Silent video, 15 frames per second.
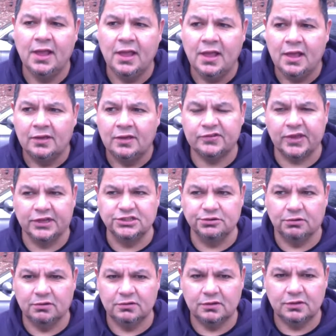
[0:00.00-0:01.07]

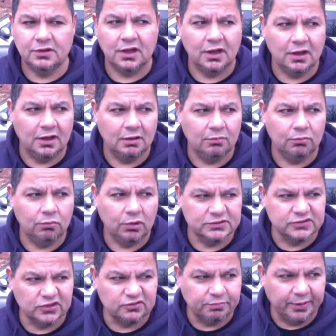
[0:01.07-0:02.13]
schedule. Once
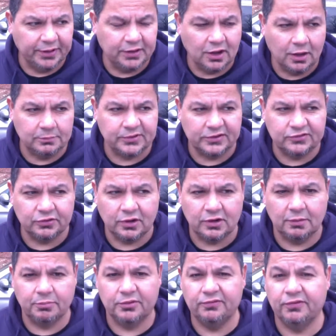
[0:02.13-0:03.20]
the spring comes, I start
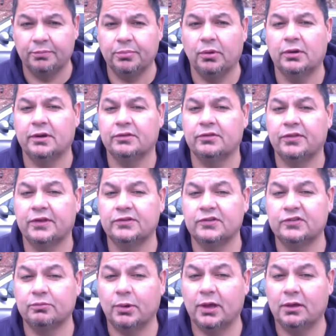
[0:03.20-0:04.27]
up with football and other things
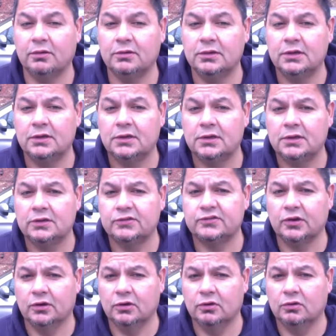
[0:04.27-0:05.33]
as well.
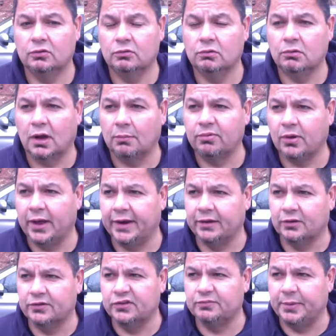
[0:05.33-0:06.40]
So I'm planning
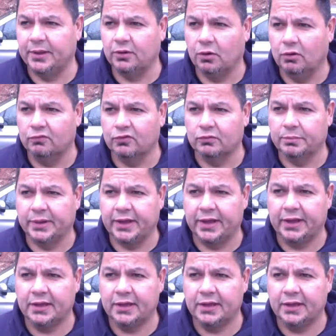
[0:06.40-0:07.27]
on this being over by